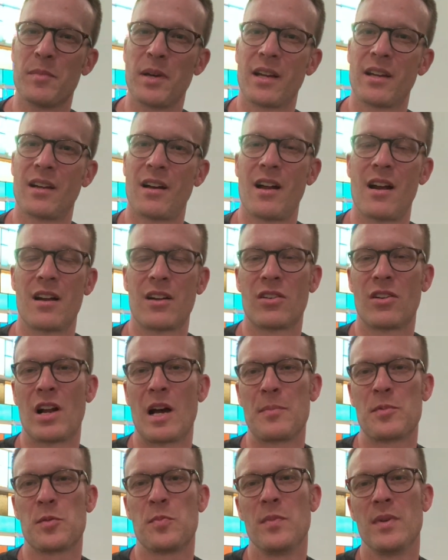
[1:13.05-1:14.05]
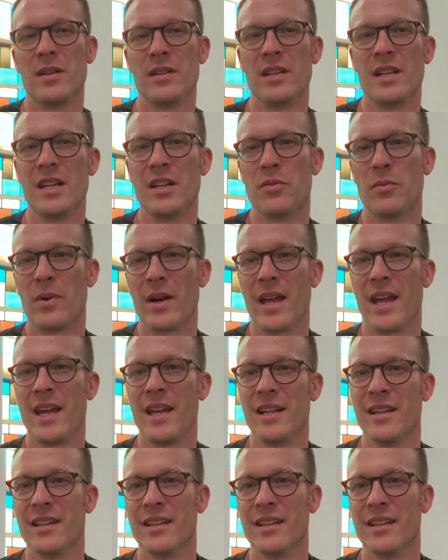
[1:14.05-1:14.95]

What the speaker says: My crops need rain.